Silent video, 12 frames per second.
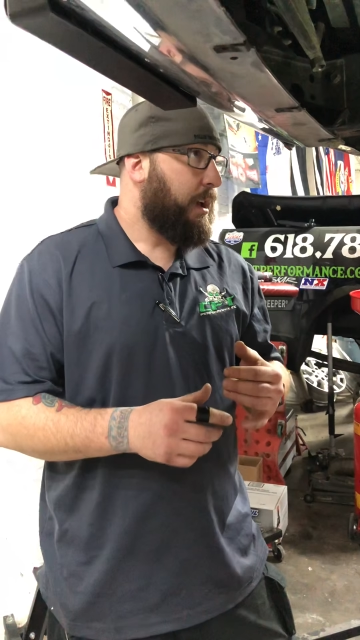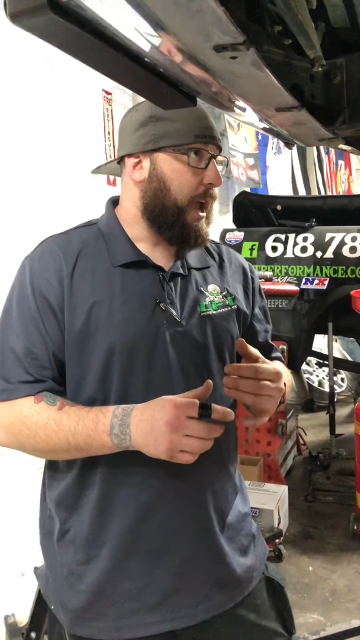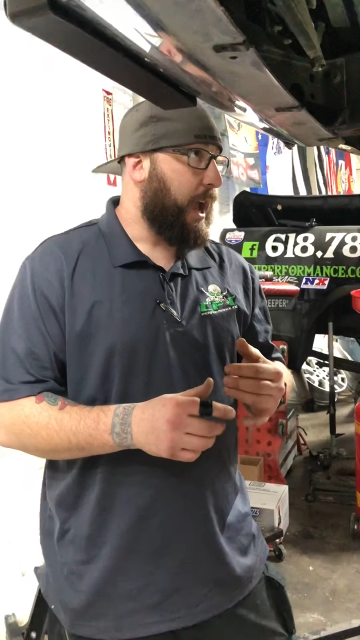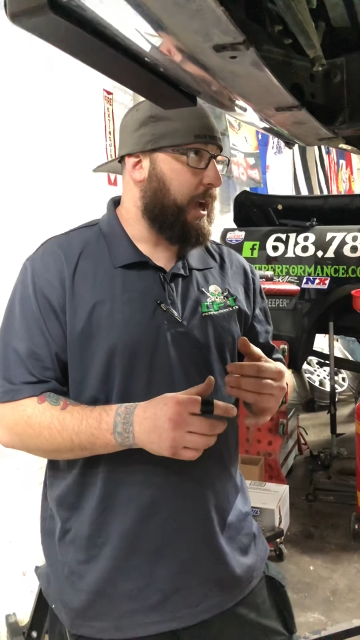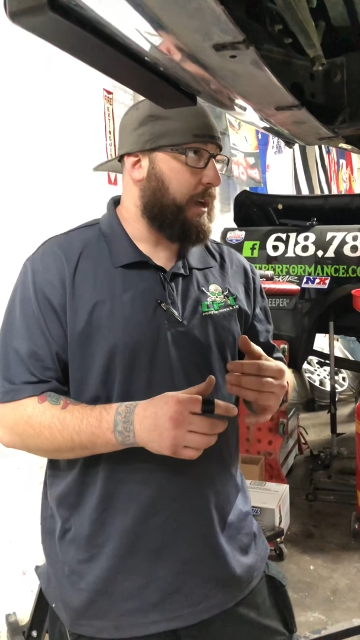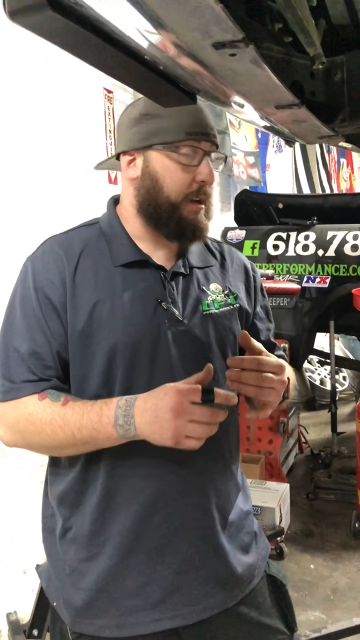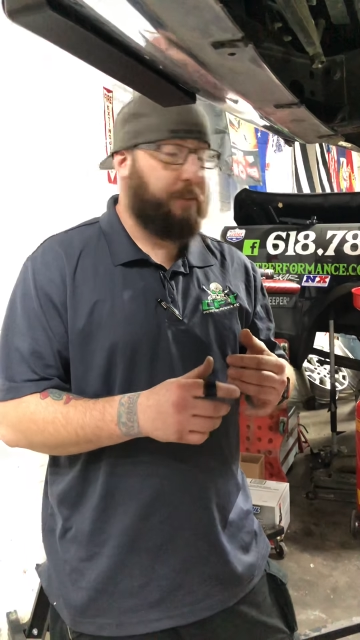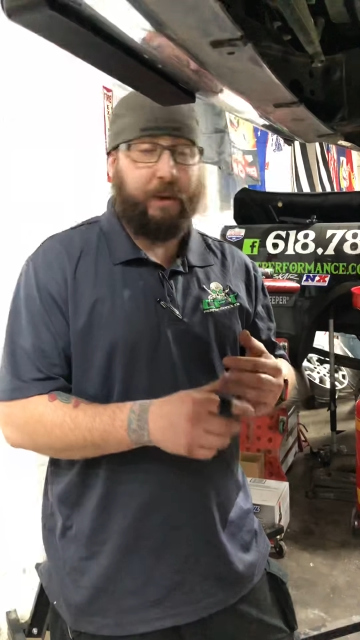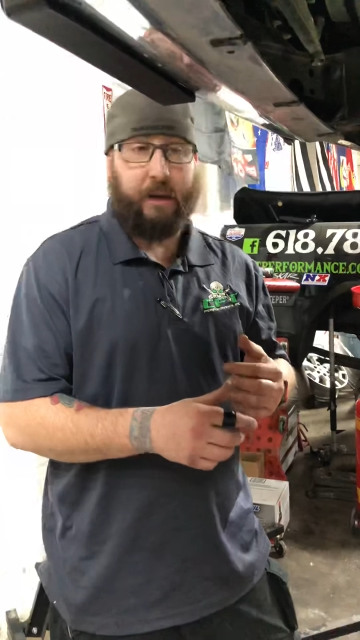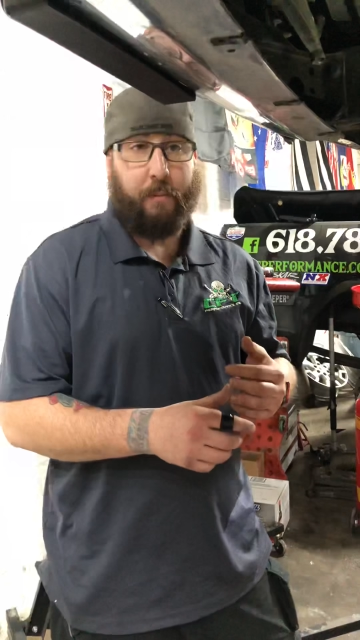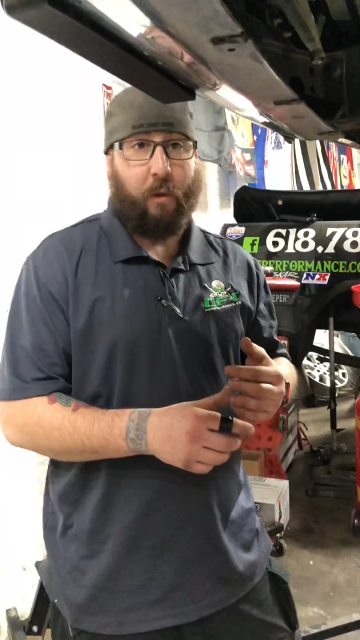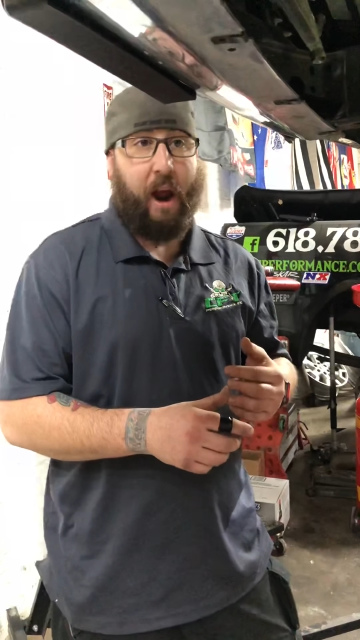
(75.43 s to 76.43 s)
and
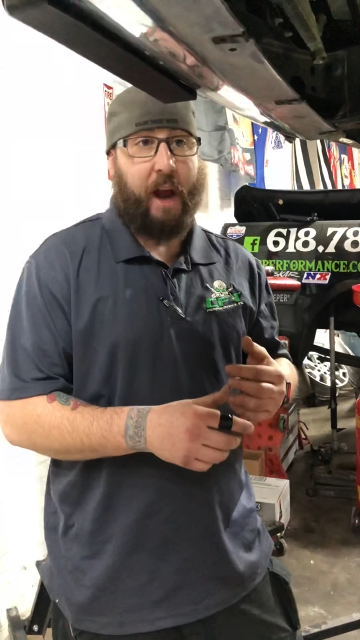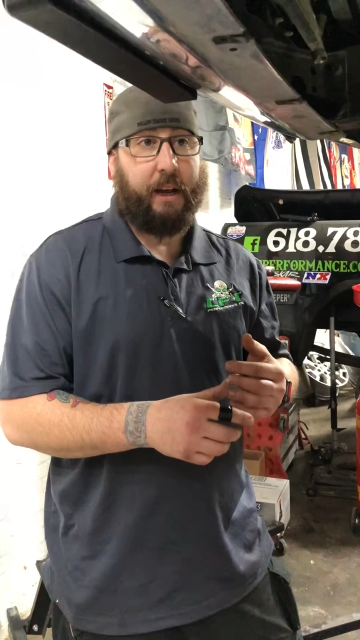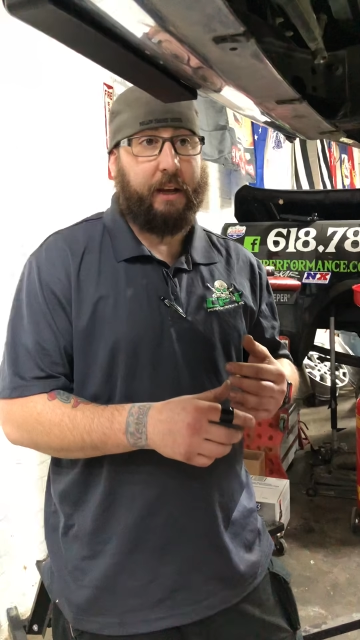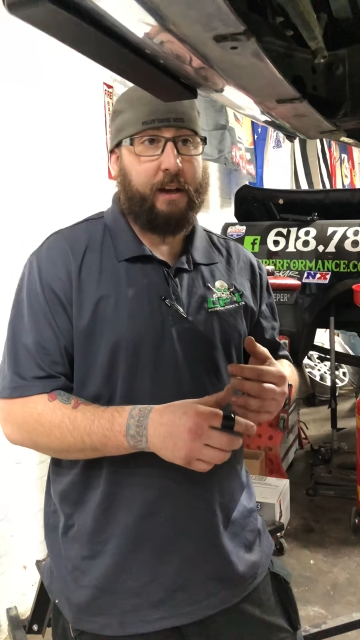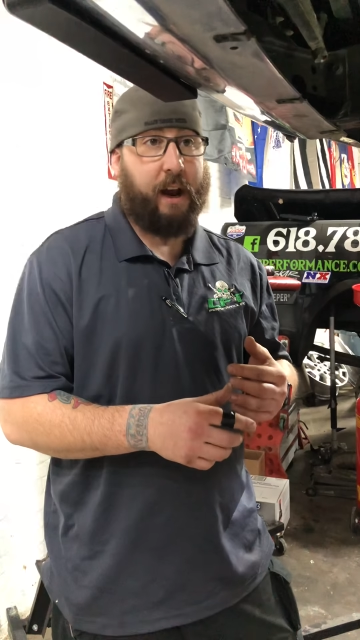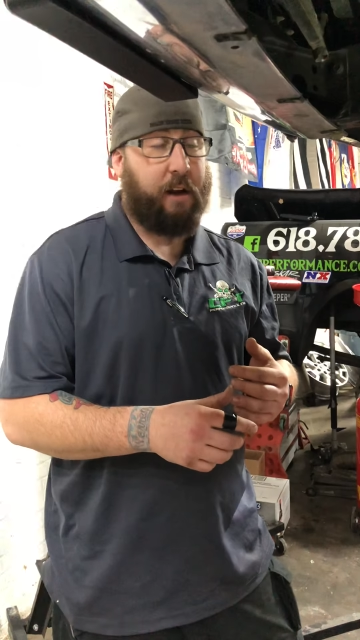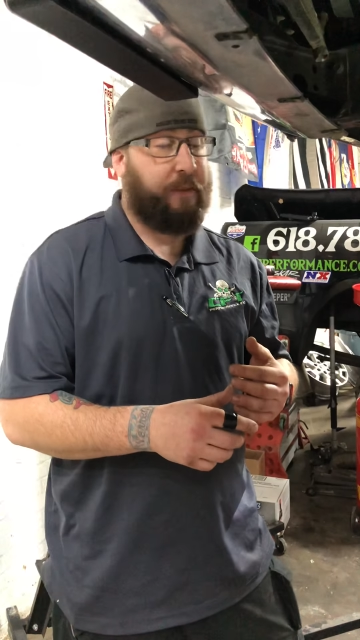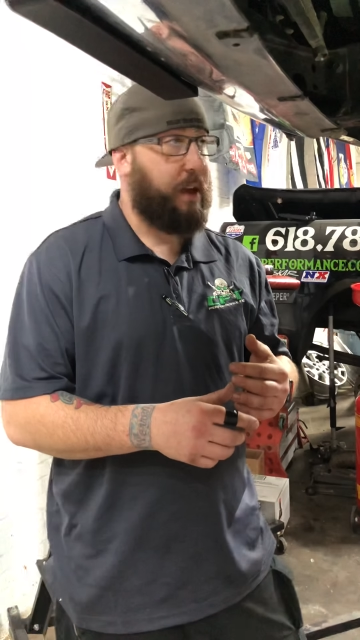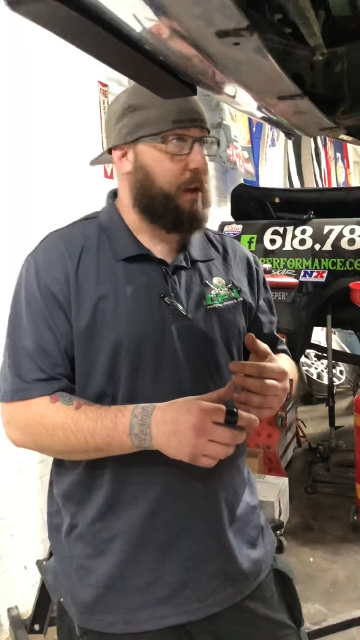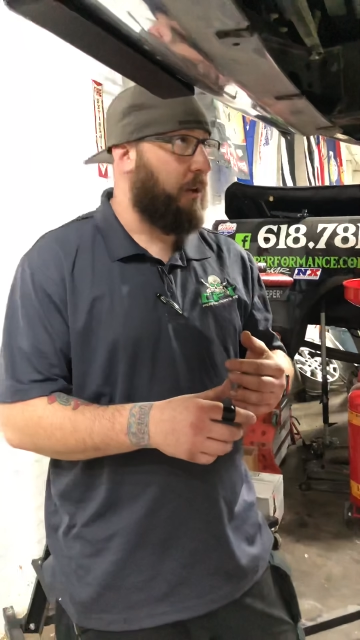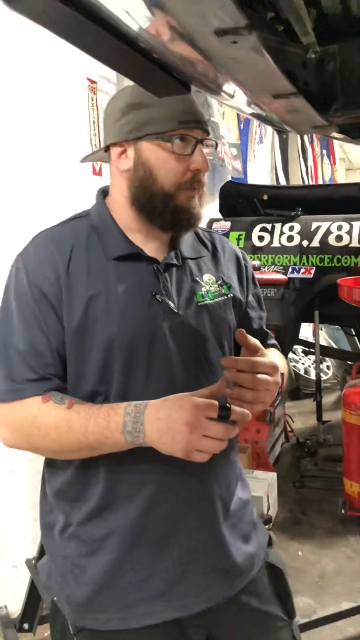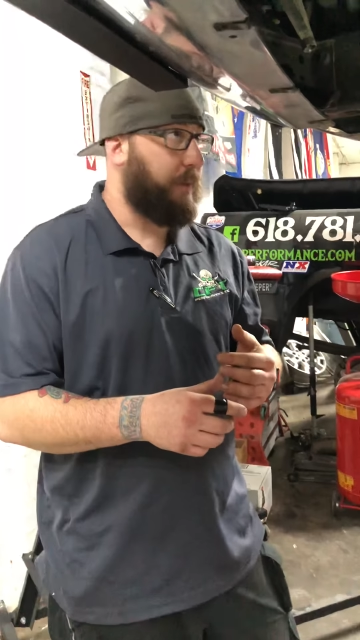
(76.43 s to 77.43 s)
build a bracket and
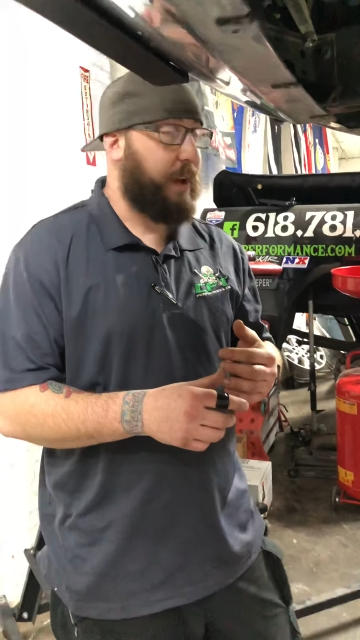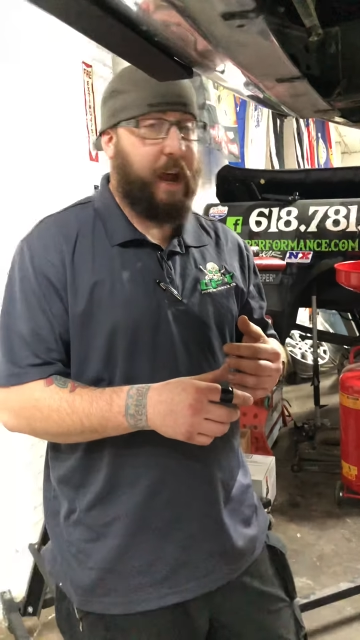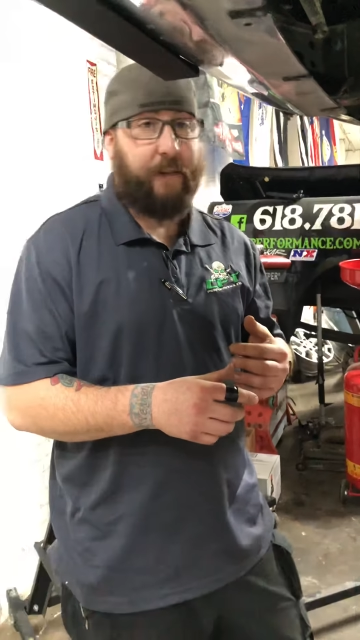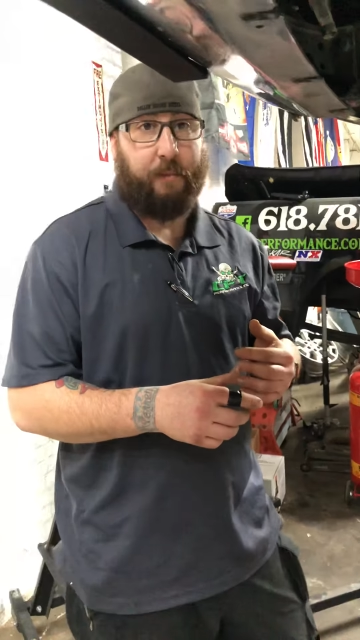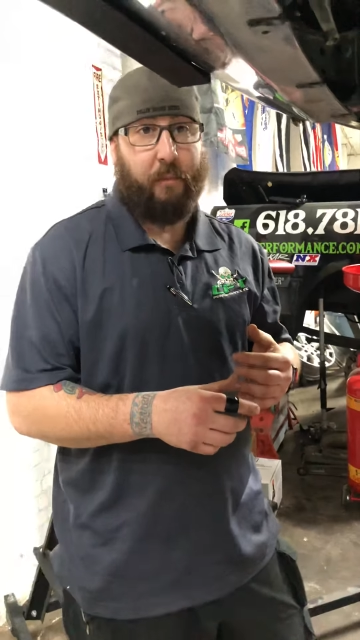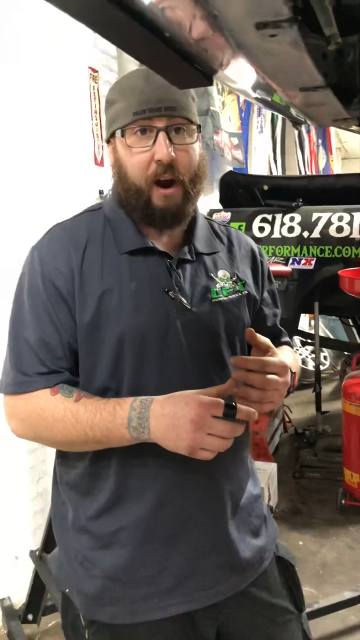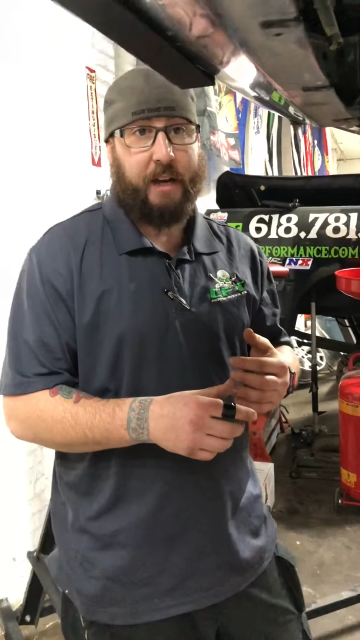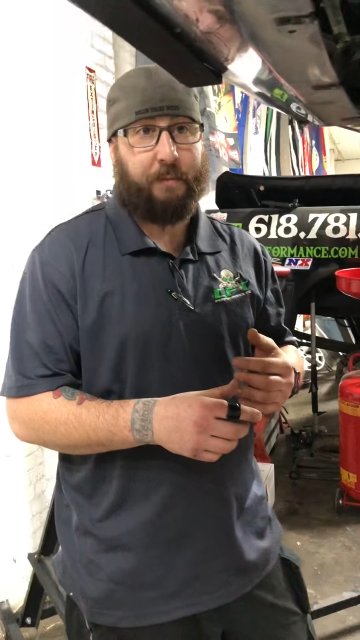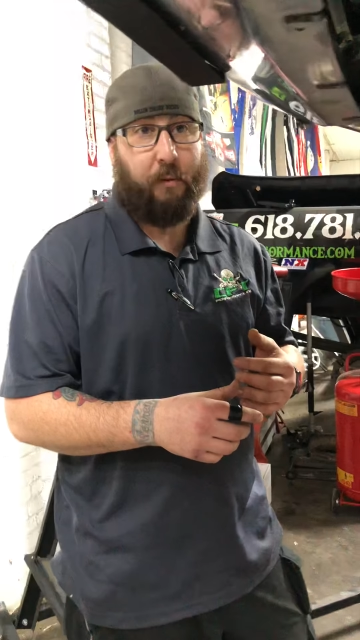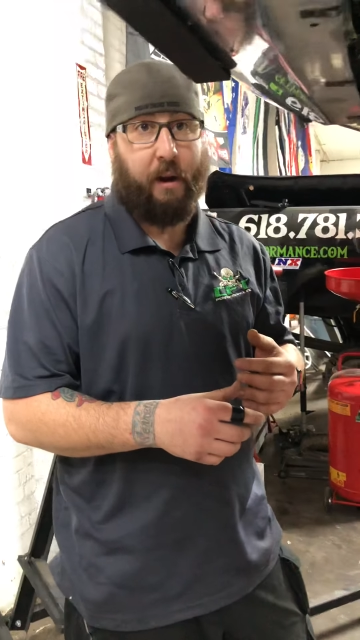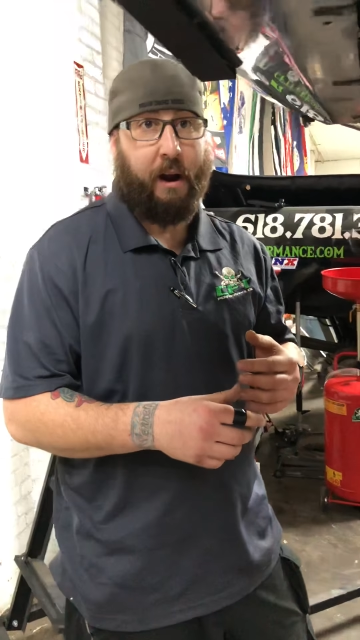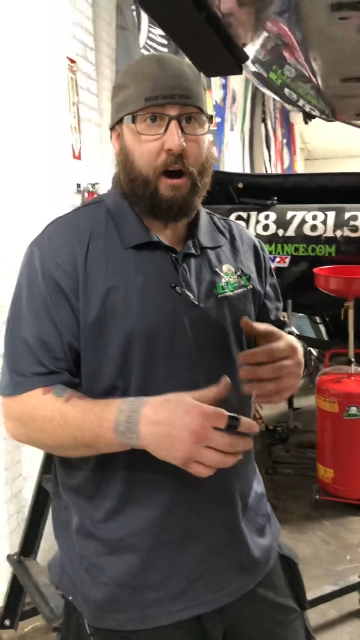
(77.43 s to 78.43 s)
everything. Hopefully have the price point